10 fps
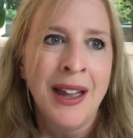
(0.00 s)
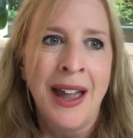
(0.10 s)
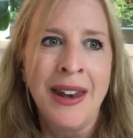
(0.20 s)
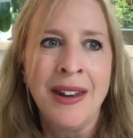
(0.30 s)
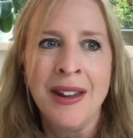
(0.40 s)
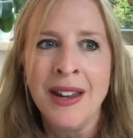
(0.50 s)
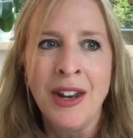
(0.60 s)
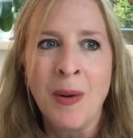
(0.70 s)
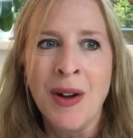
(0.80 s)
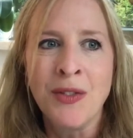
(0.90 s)
And,
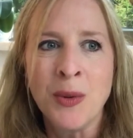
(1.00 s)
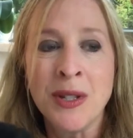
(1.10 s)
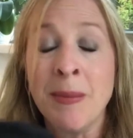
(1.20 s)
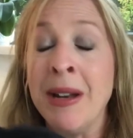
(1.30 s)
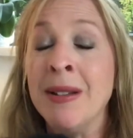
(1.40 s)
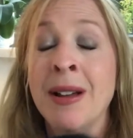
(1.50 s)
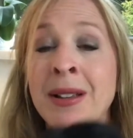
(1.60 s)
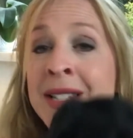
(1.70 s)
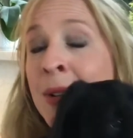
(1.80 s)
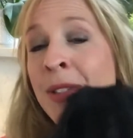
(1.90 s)
afterwards,
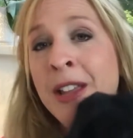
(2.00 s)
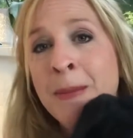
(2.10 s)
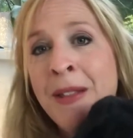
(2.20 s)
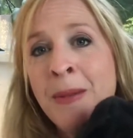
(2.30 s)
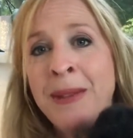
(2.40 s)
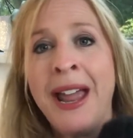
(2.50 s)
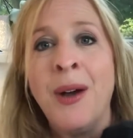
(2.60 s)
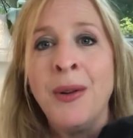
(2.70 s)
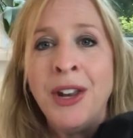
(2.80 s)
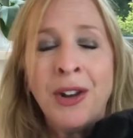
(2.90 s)
I still think about them
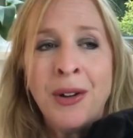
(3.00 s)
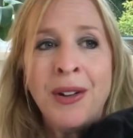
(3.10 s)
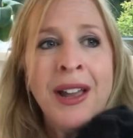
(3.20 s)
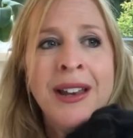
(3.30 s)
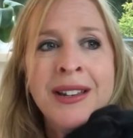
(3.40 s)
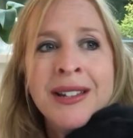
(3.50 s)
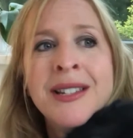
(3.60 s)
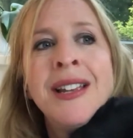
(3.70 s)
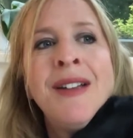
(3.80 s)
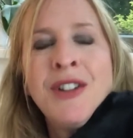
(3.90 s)
now,
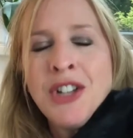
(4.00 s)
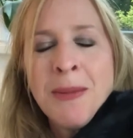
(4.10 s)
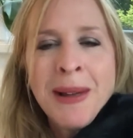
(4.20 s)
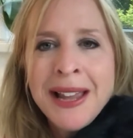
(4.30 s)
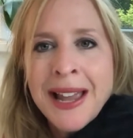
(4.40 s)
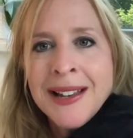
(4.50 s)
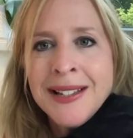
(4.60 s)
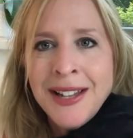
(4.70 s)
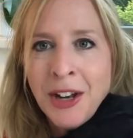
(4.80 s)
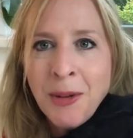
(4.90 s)
and every time I get,